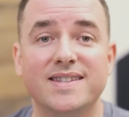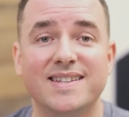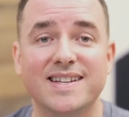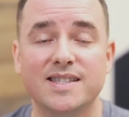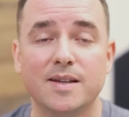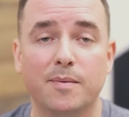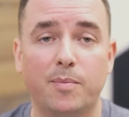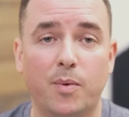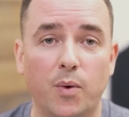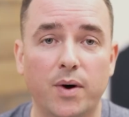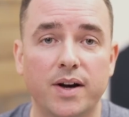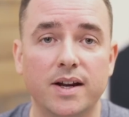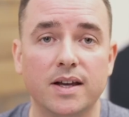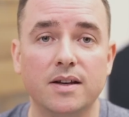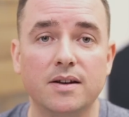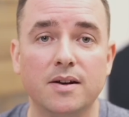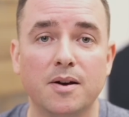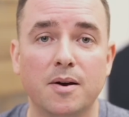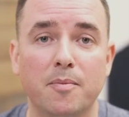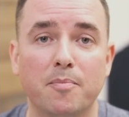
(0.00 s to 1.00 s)

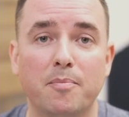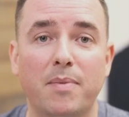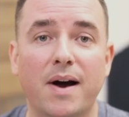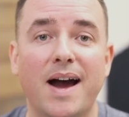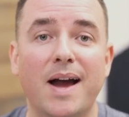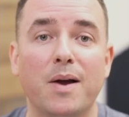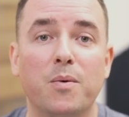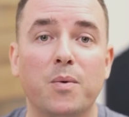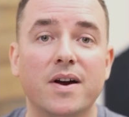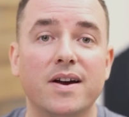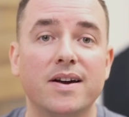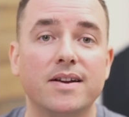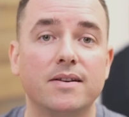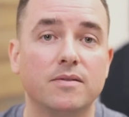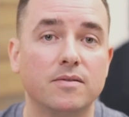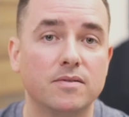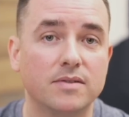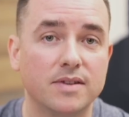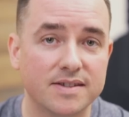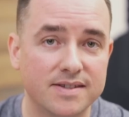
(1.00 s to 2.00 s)
disappointed by what
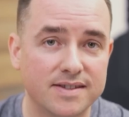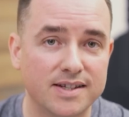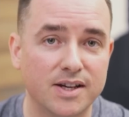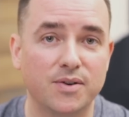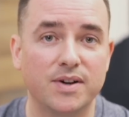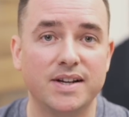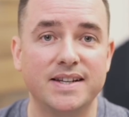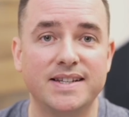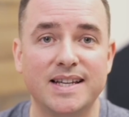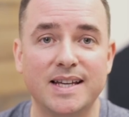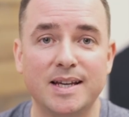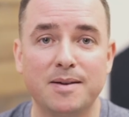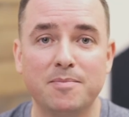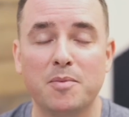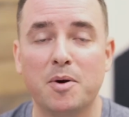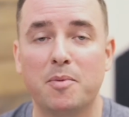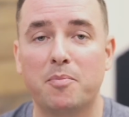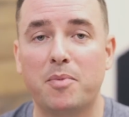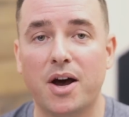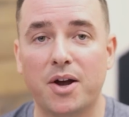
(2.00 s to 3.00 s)
the Siri
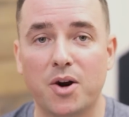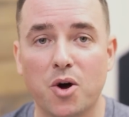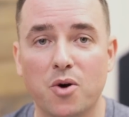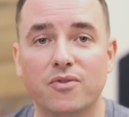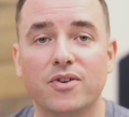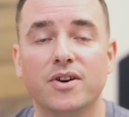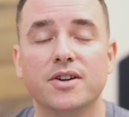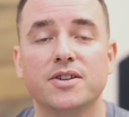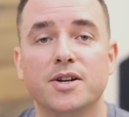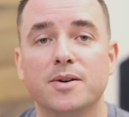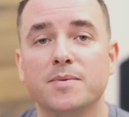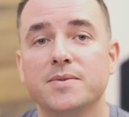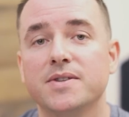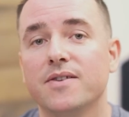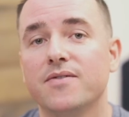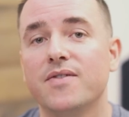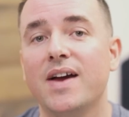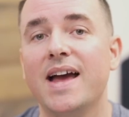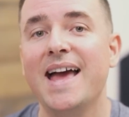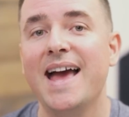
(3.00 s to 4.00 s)
team brought over in terms
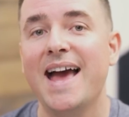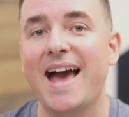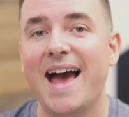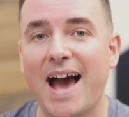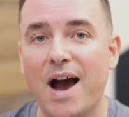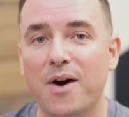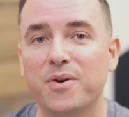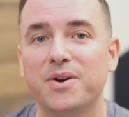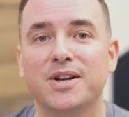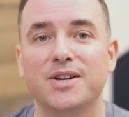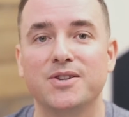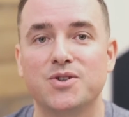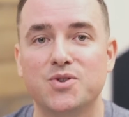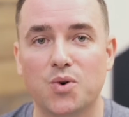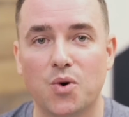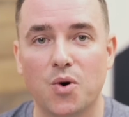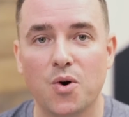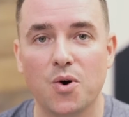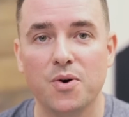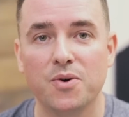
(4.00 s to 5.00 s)
of how to
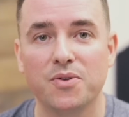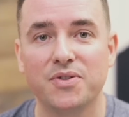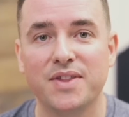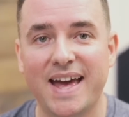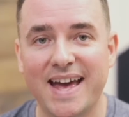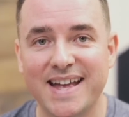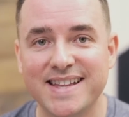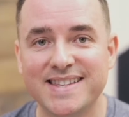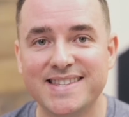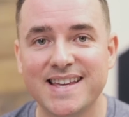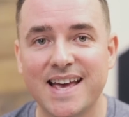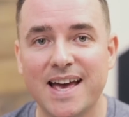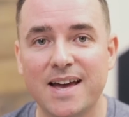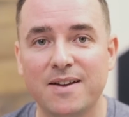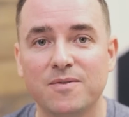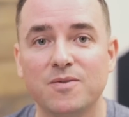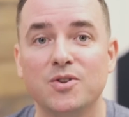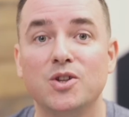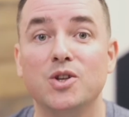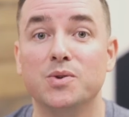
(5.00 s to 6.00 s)
control the
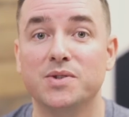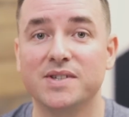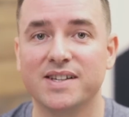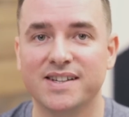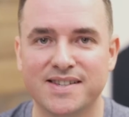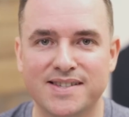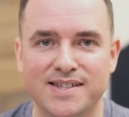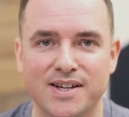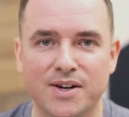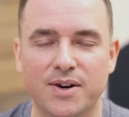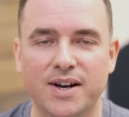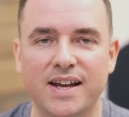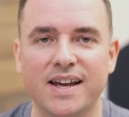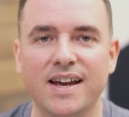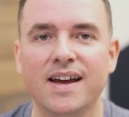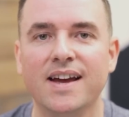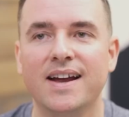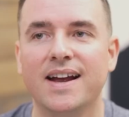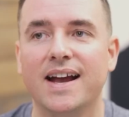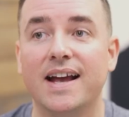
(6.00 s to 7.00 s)
headset using Siri.
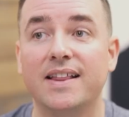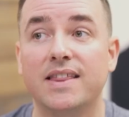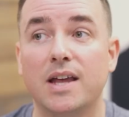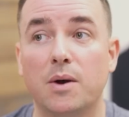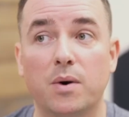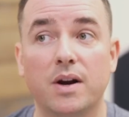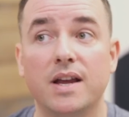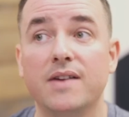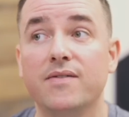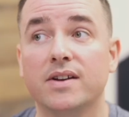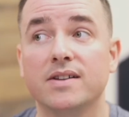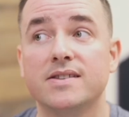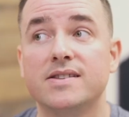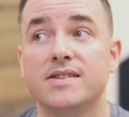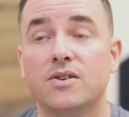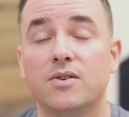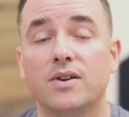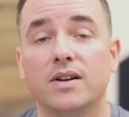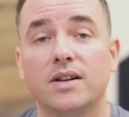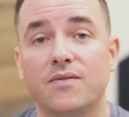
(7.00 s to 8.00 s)
And they were even
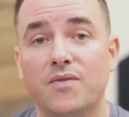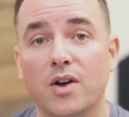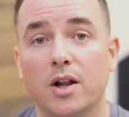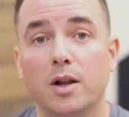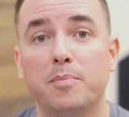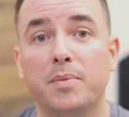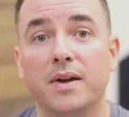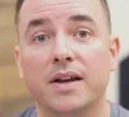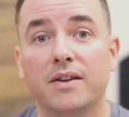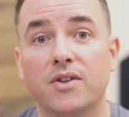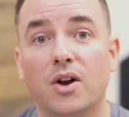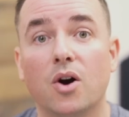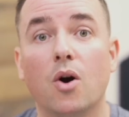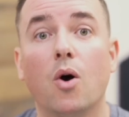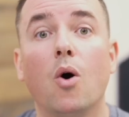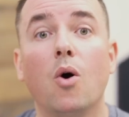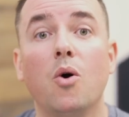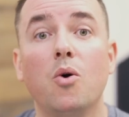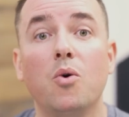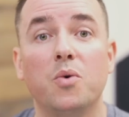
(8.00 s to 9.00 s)
considering developing their
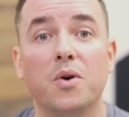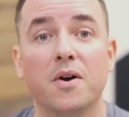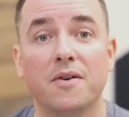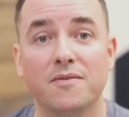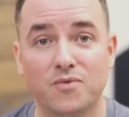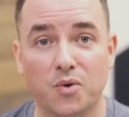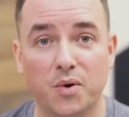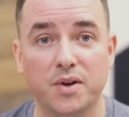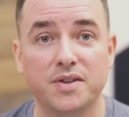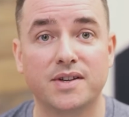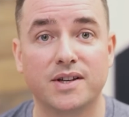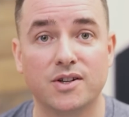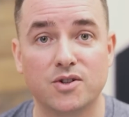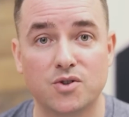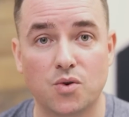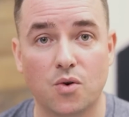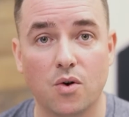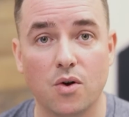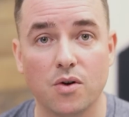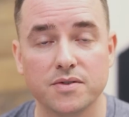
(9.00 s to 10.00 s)
own voice
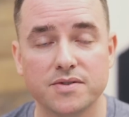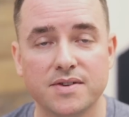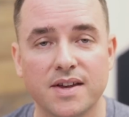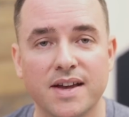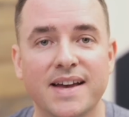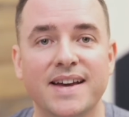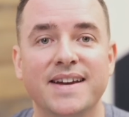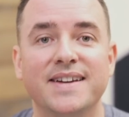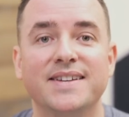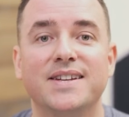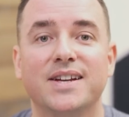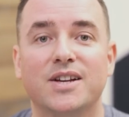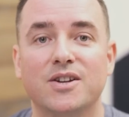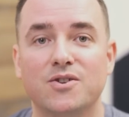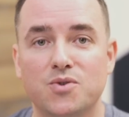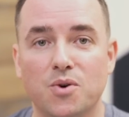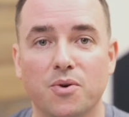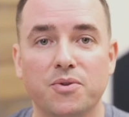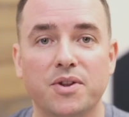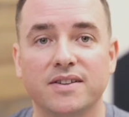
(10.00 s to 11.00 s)
controls to
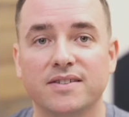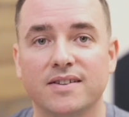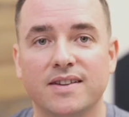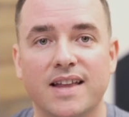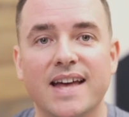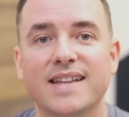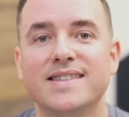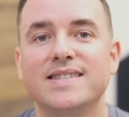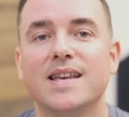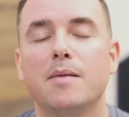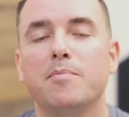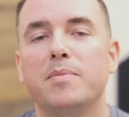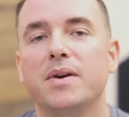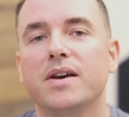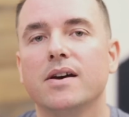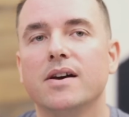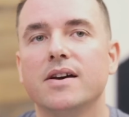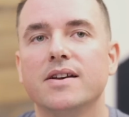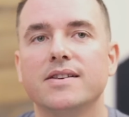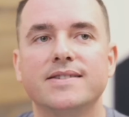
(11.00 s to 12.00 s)
control things on the headset
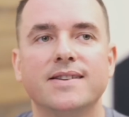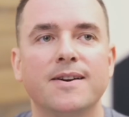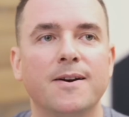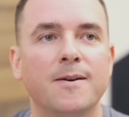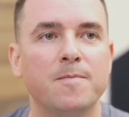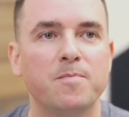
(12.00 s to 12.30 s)
because